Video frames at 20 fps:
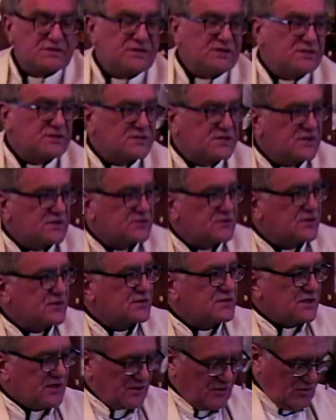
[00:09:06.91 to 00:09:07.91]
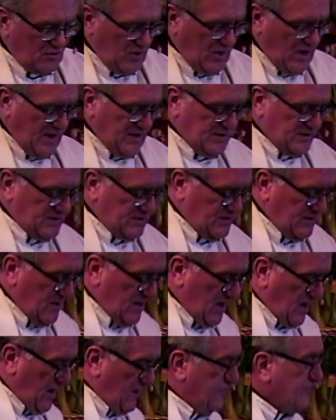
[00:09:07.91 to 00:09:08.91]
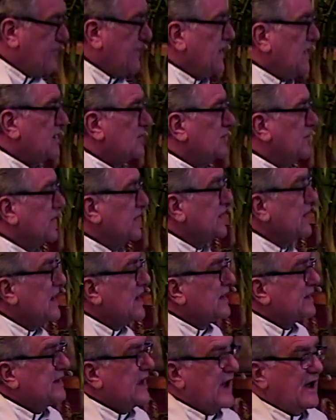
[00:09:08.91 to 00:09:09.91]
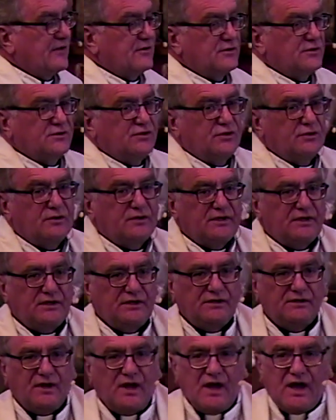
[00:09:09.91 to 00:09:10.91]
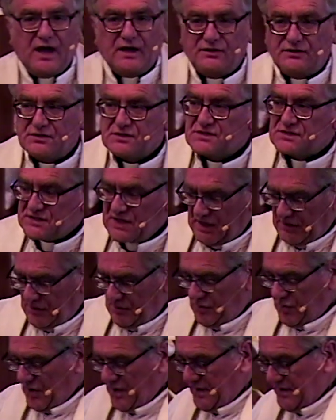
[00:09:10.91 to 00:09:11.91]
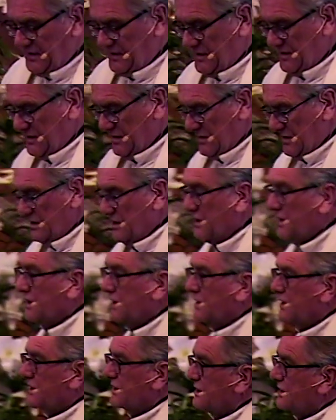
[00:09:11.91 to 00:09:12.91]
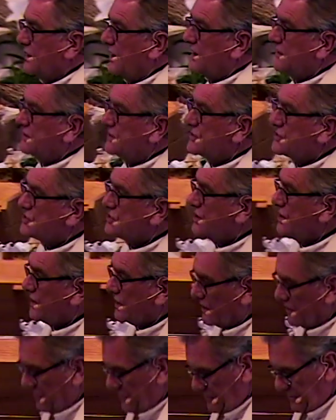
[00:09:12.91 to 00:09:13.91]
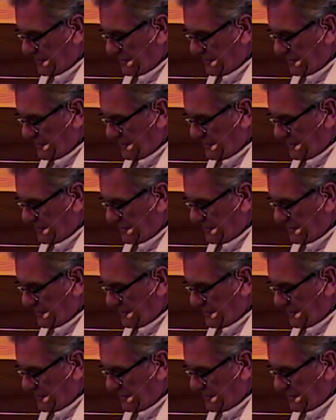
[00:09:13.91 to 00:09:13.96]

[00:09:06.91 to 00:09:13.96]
and sisters in Christ, a family, gathered to eat and to celebrate and to share.